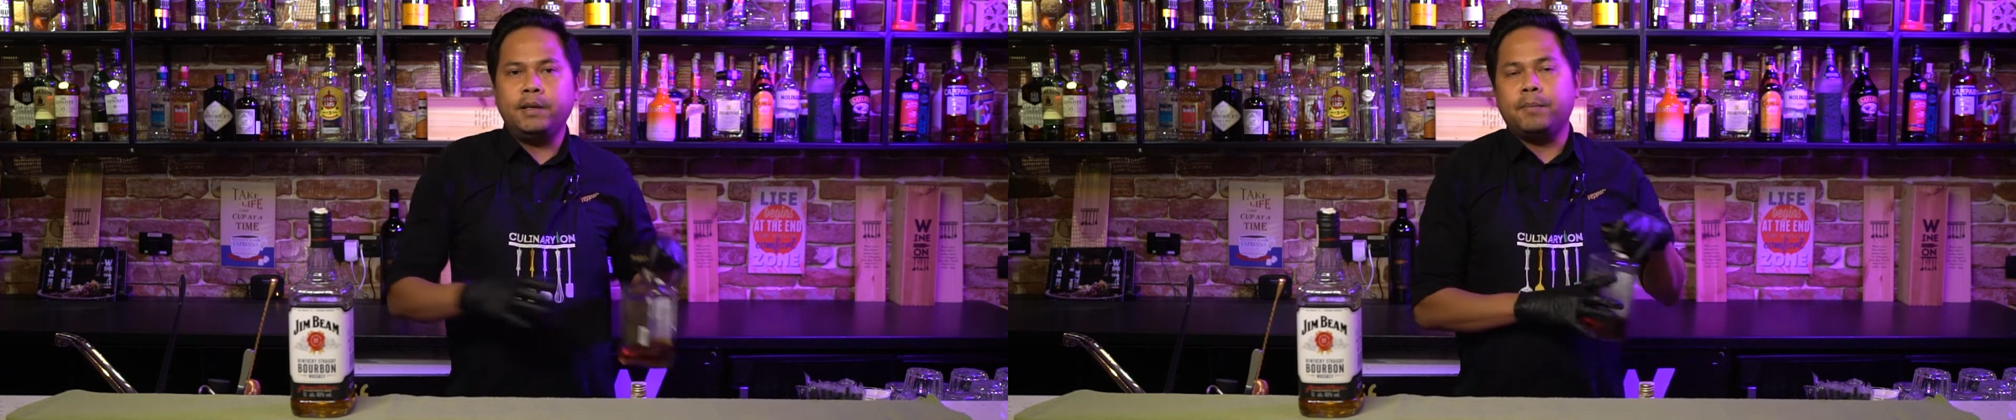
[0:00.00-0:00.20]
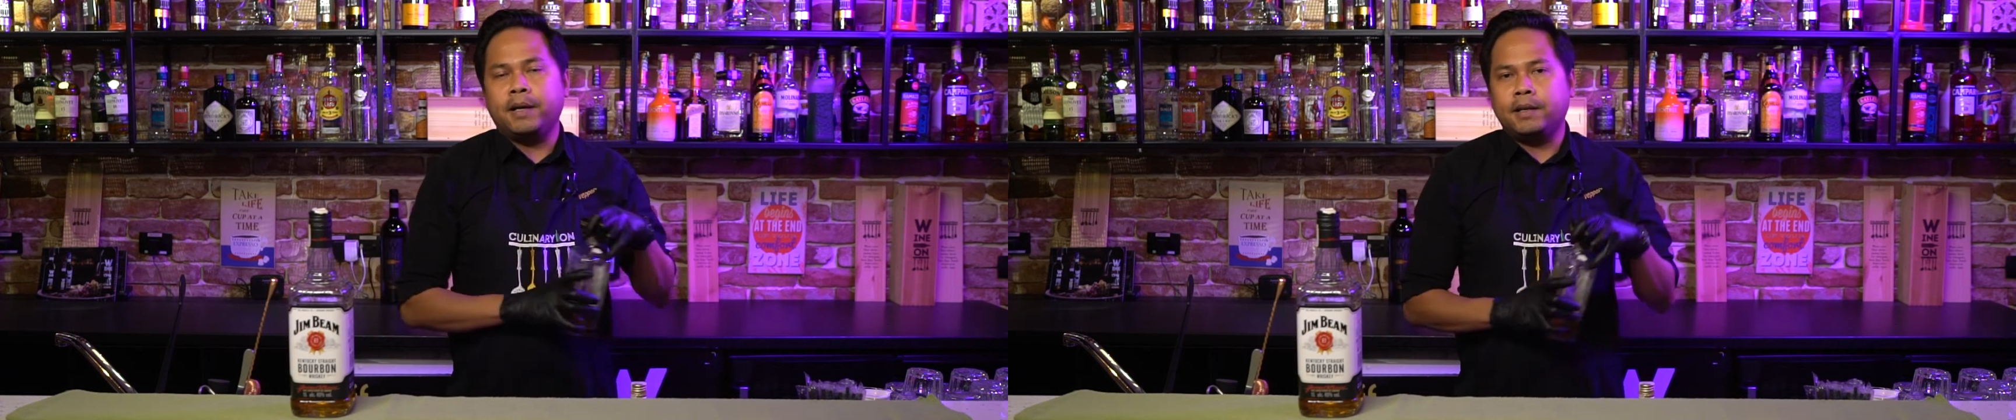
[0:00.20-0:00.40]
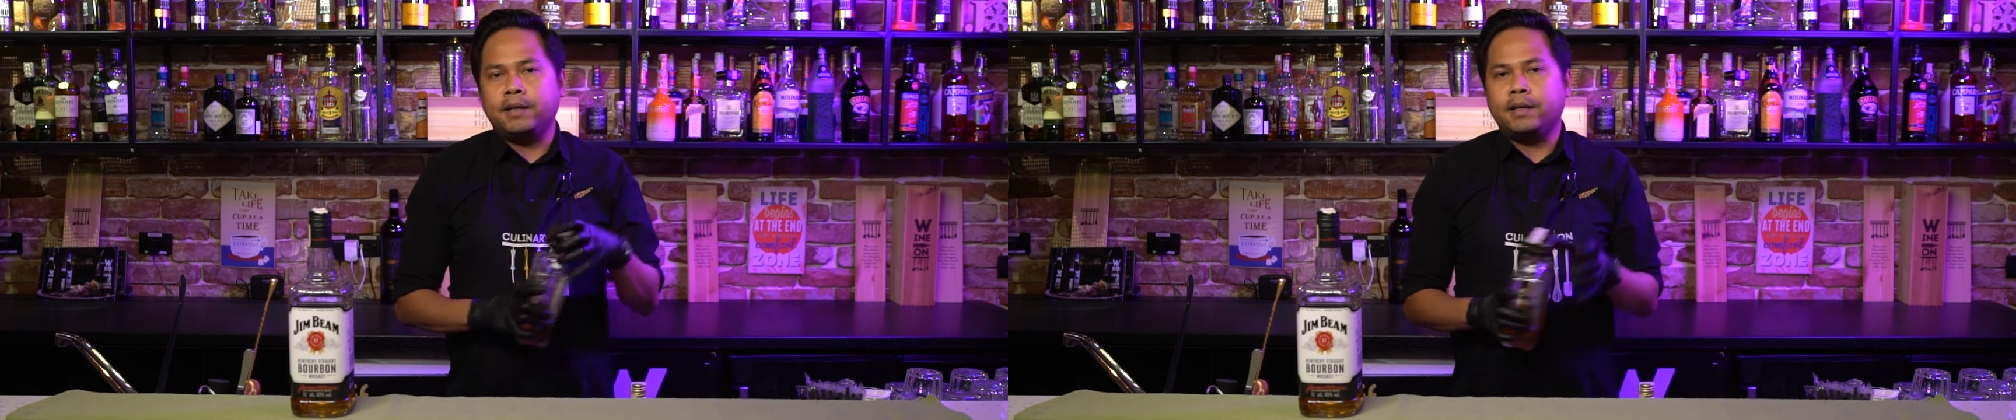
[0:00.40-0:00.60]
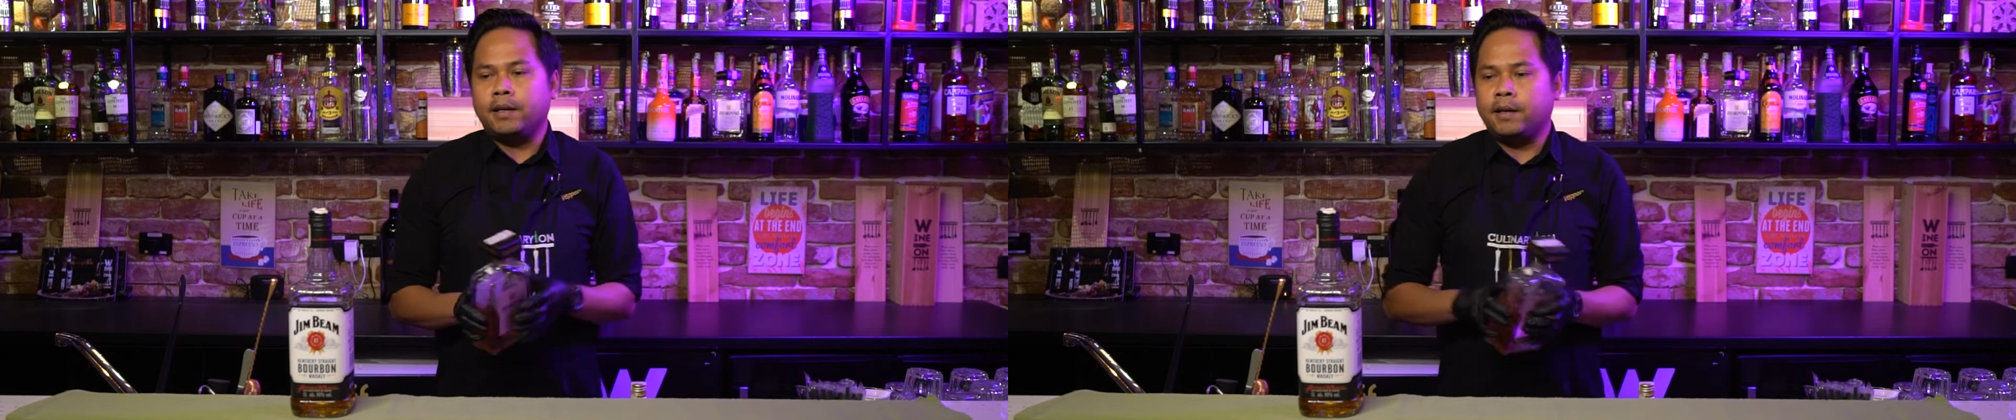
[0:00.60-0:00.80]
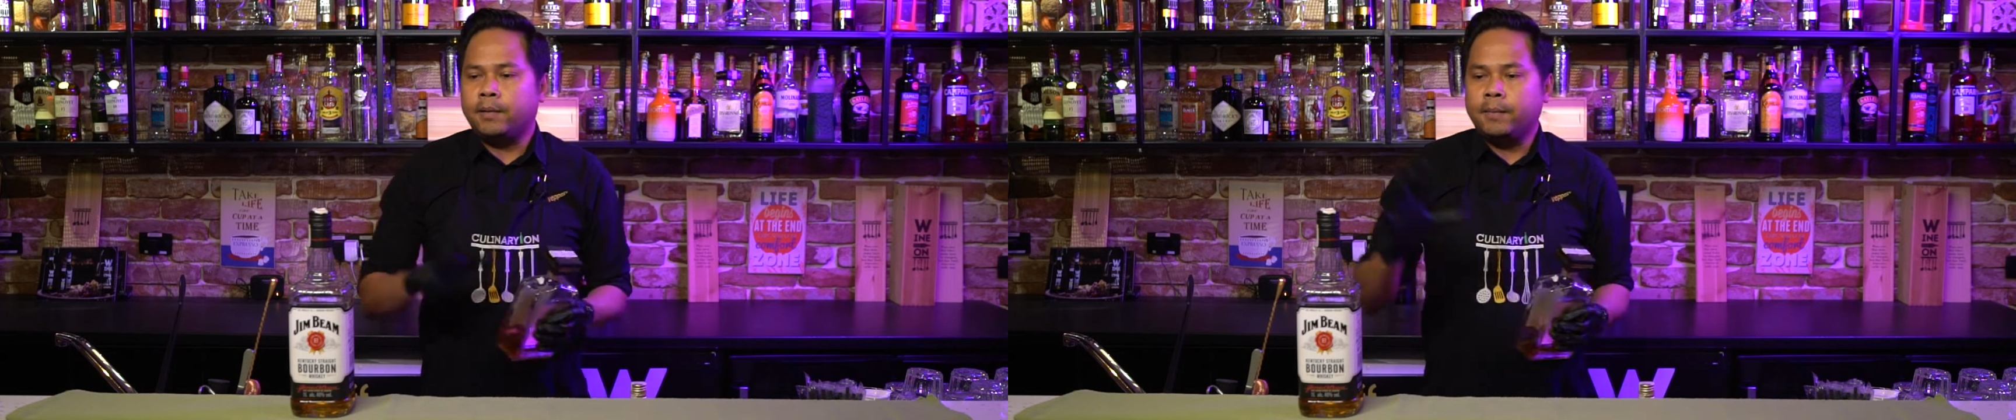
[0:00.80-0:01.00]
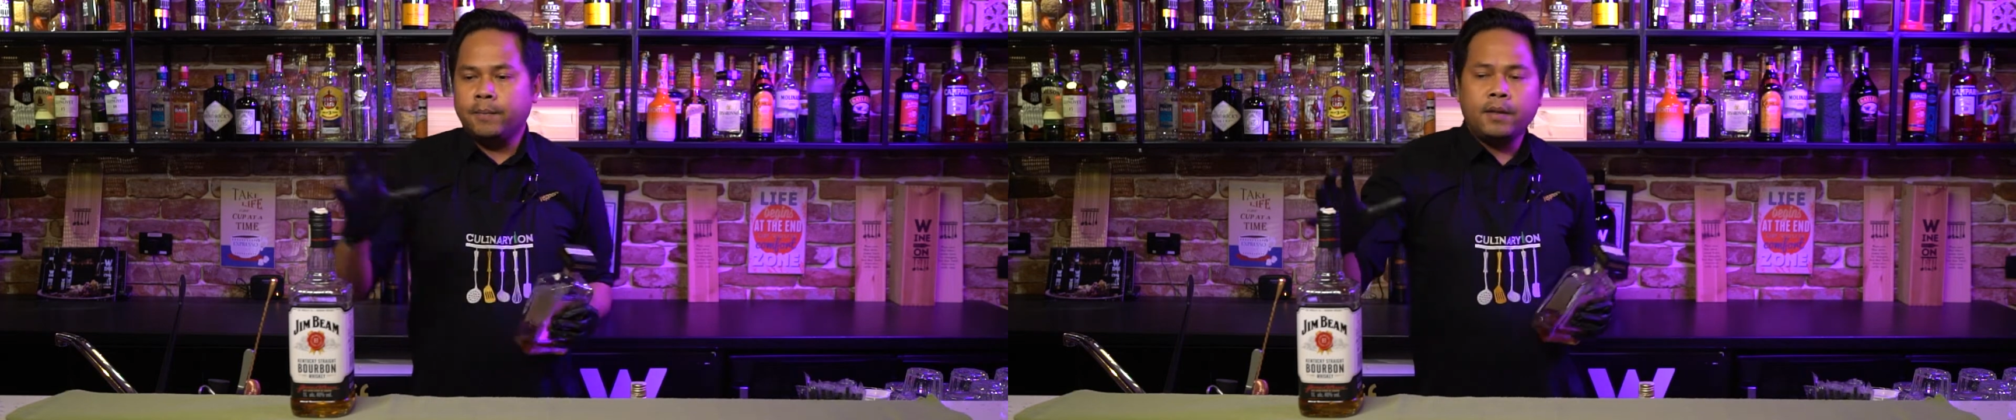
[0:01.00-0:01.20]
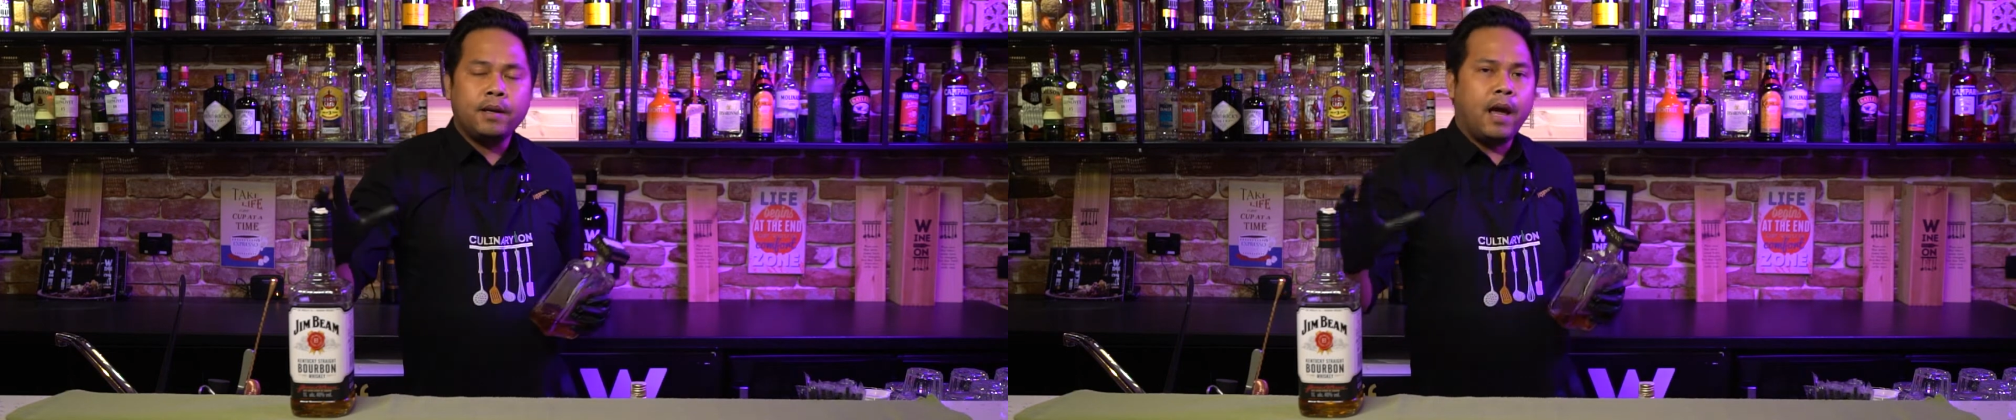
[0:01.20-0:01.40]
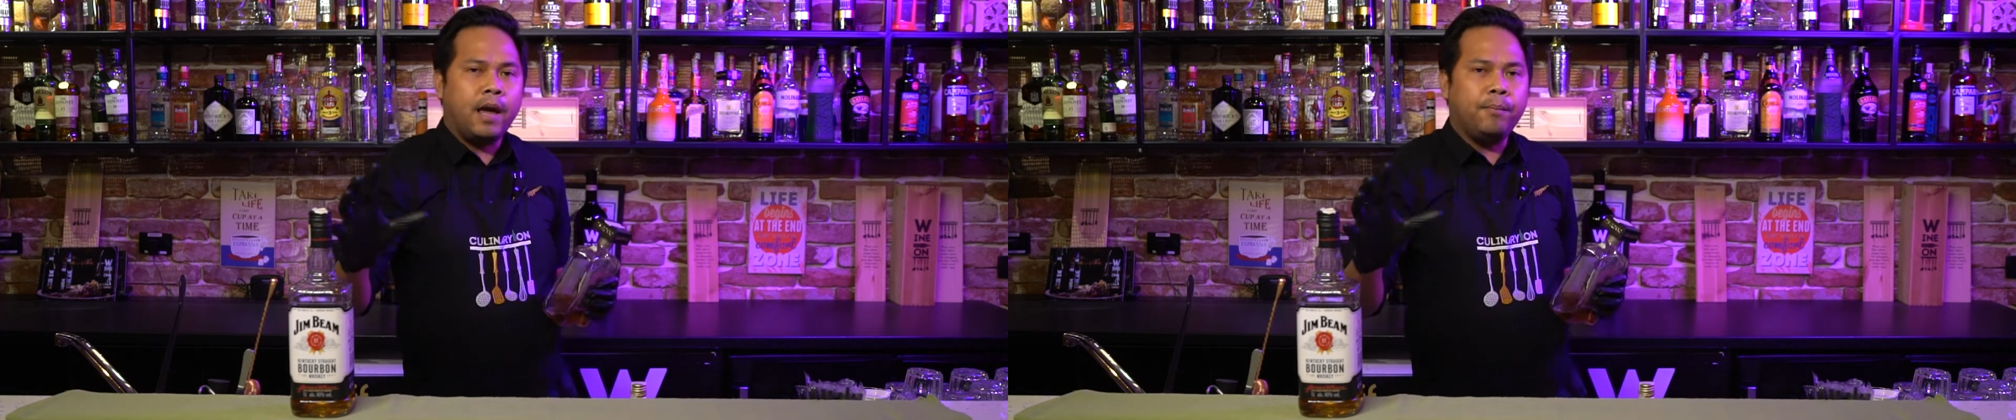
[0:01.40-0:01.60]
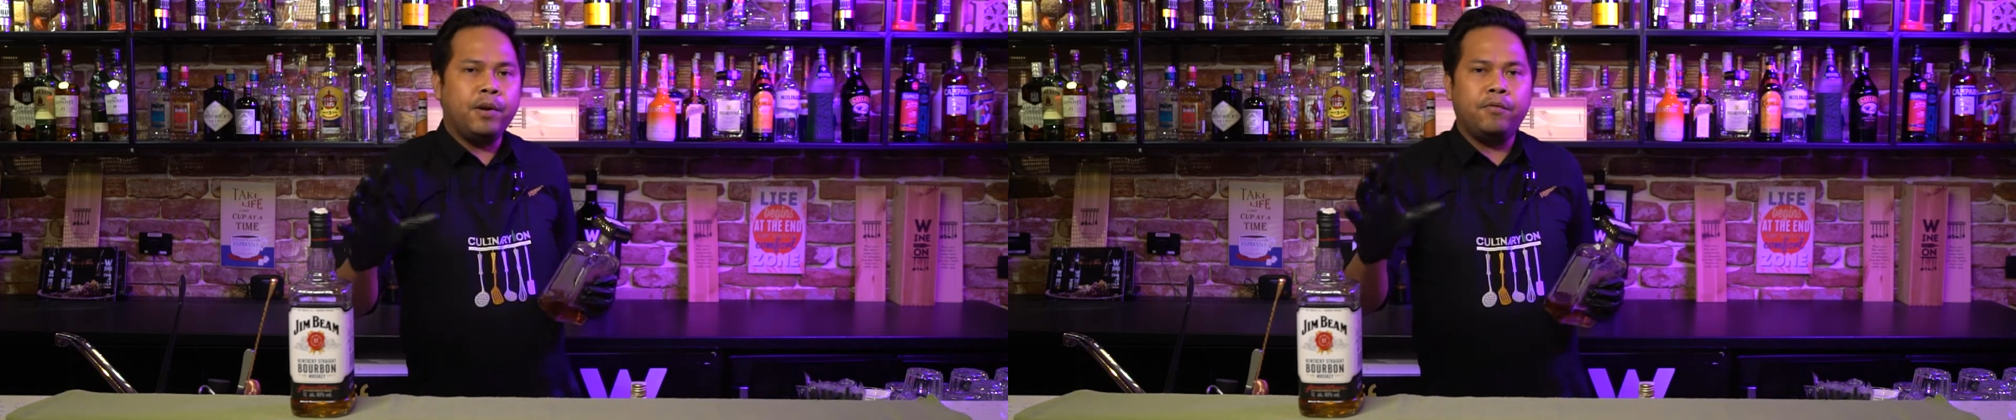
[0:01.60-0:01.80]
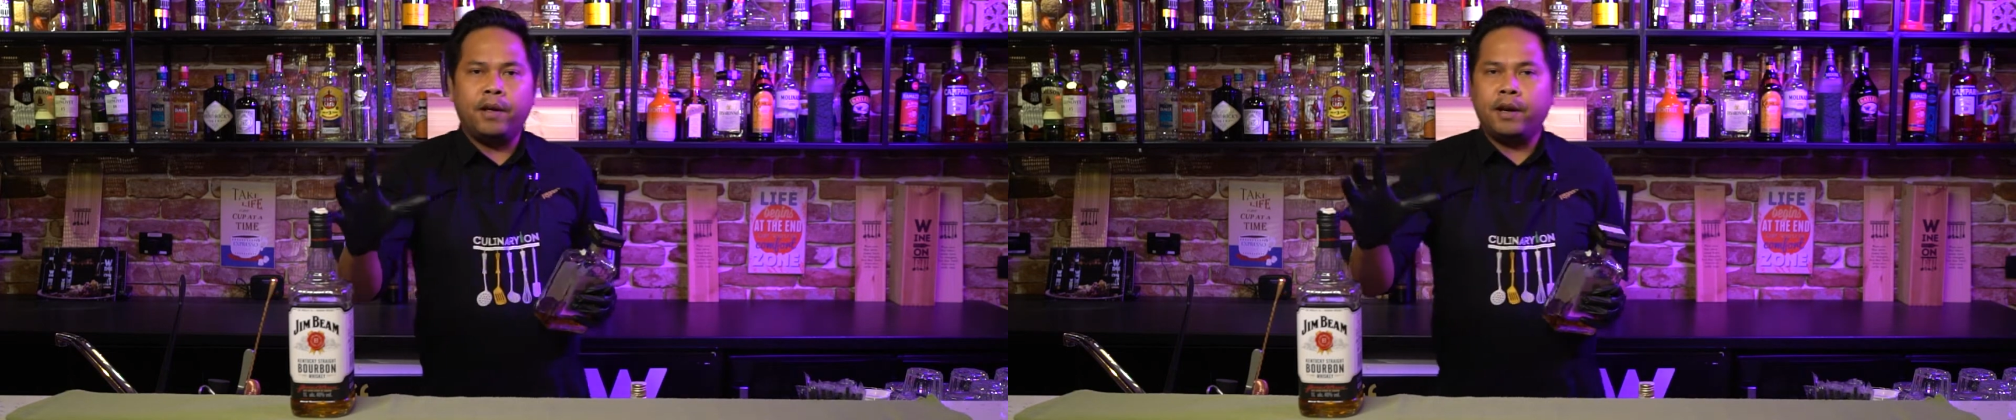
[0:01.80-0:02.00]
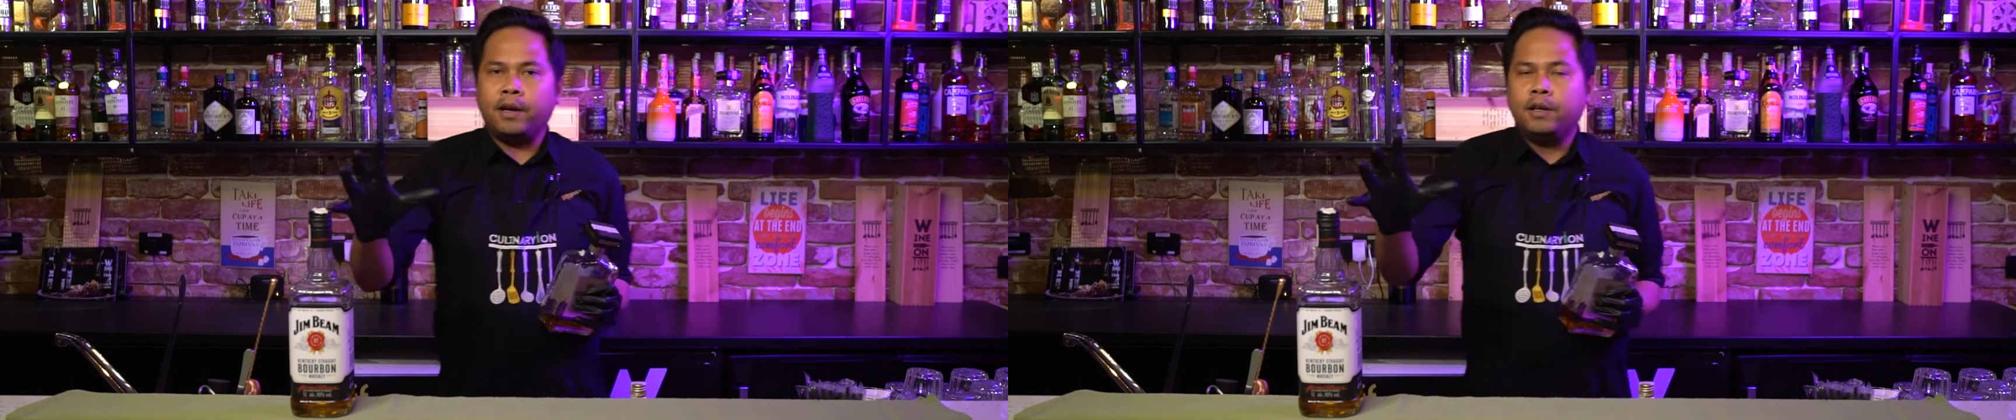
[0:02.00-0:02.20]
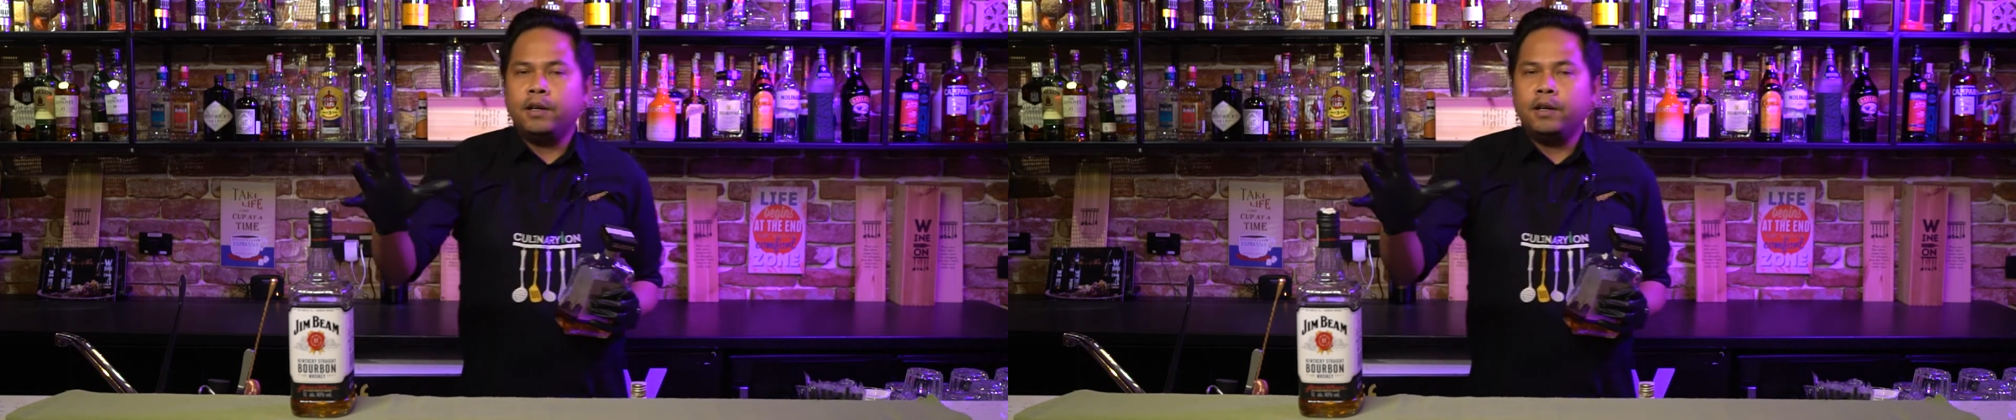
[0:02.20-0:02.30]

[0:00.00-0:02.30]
but I prefer